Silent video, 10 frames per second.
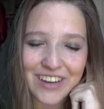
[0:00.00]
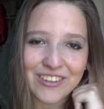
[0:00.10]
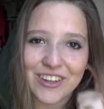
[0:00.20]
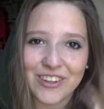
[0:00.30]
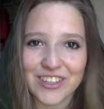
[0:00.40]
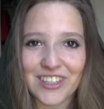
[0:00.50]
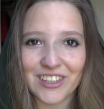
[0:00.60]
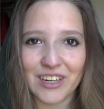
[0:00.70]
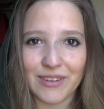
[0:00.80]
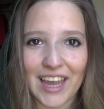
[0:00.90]
even though they're
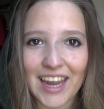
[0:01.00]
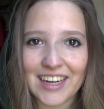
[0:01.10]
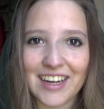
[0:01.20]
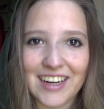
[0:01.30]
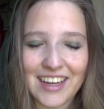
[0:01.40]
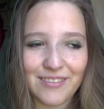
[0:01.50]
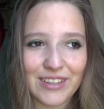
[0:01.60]
still gonna be hating on it